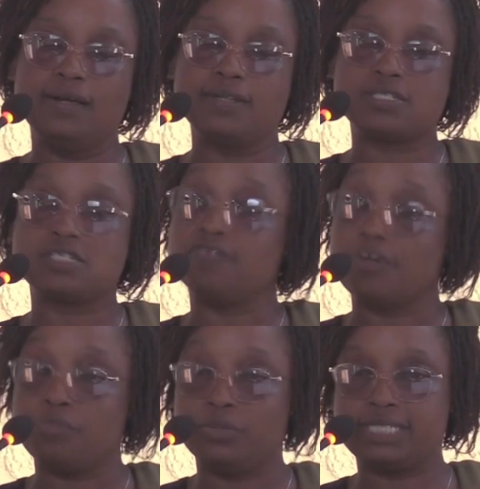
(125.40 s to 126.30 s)
silver
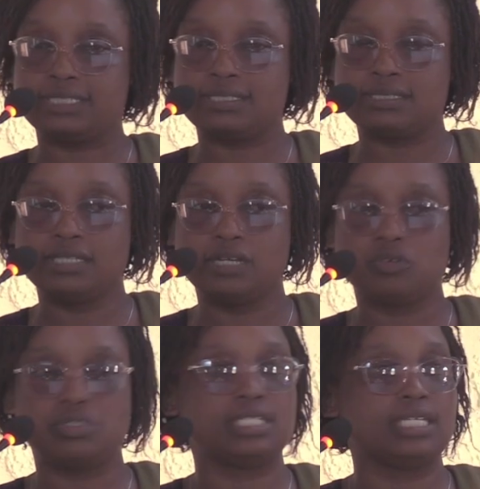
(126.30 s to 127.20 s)
bullet
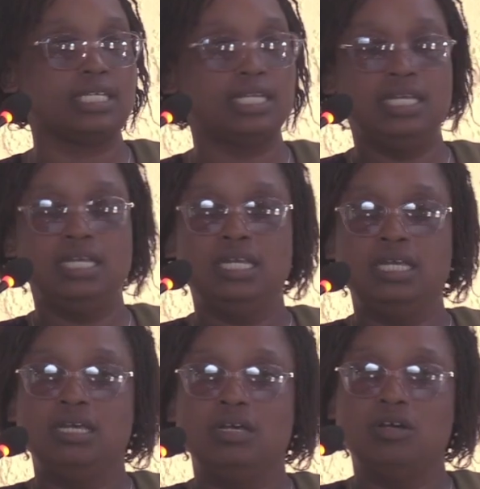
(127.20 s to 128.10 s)
yekuti
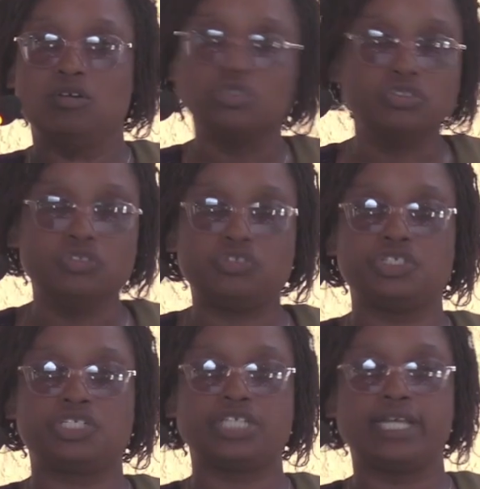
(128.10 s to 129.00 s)
good
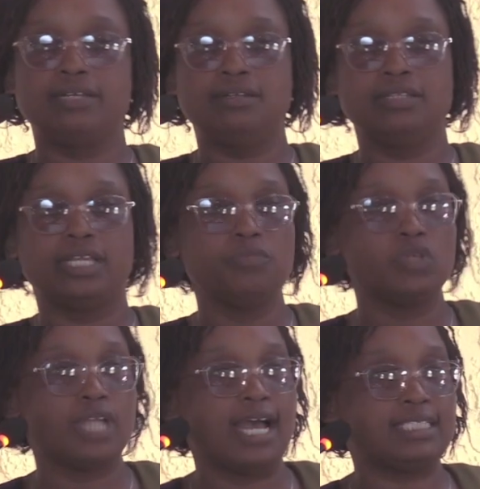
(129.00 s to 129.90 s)
nutrition then munhu
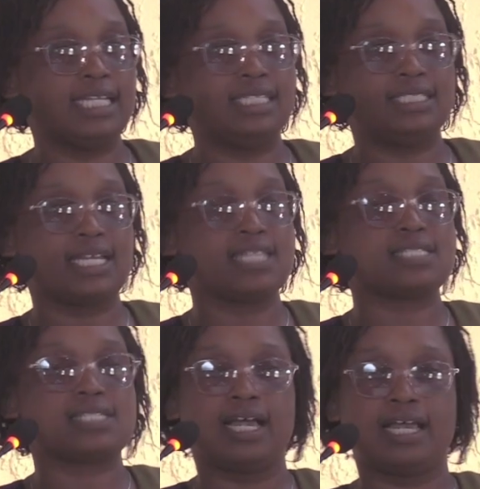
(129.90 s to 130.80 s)
haachaiti
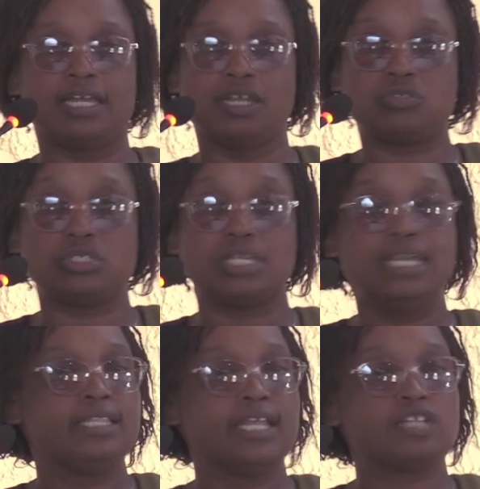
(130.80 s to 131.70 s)
cancer kana kuti.
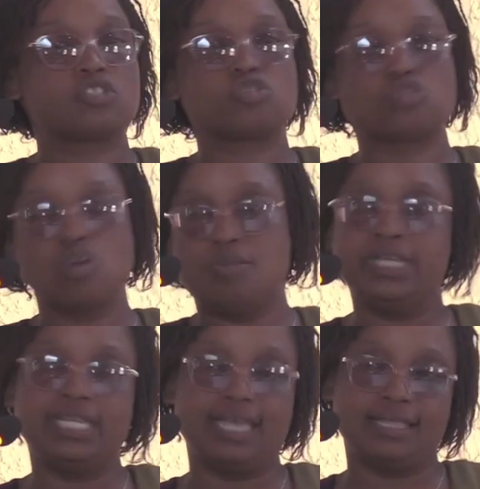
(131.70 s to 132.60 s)
There are so
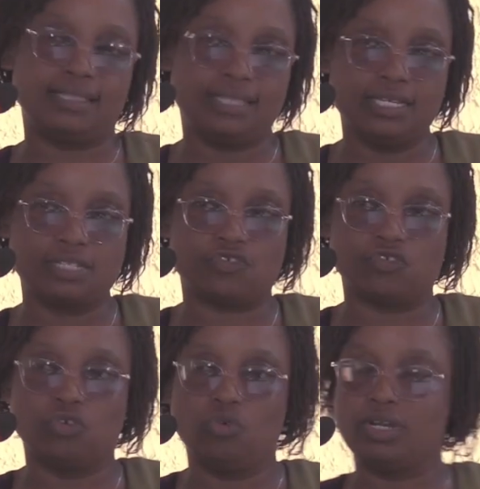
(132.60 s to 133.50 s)
many other things
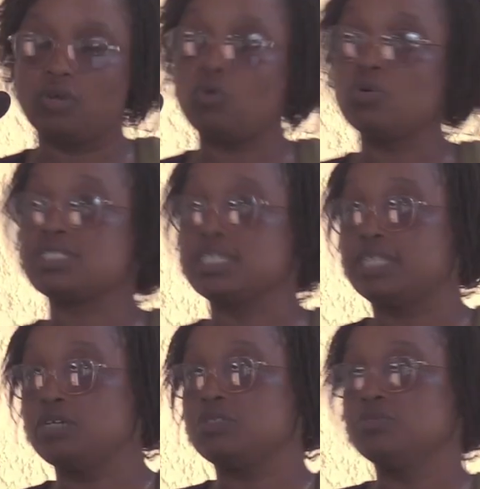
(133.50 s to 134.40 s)
zvinogona kukonzera
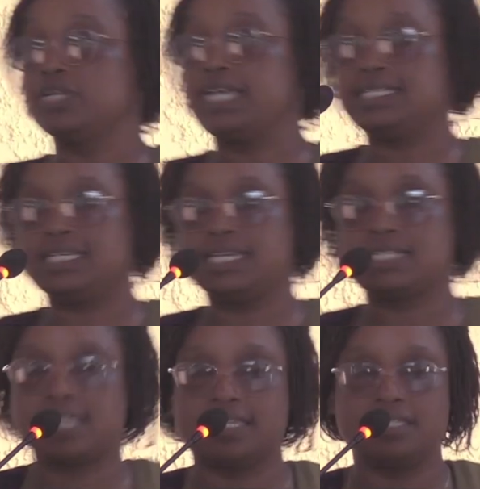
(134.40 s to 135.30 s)
kuti munhu aite cancer.
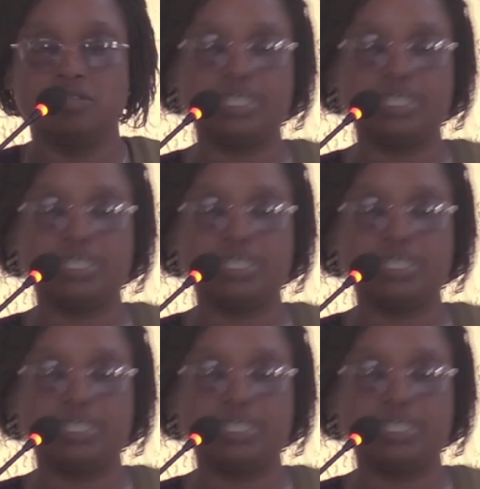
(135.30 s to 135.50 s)
I think we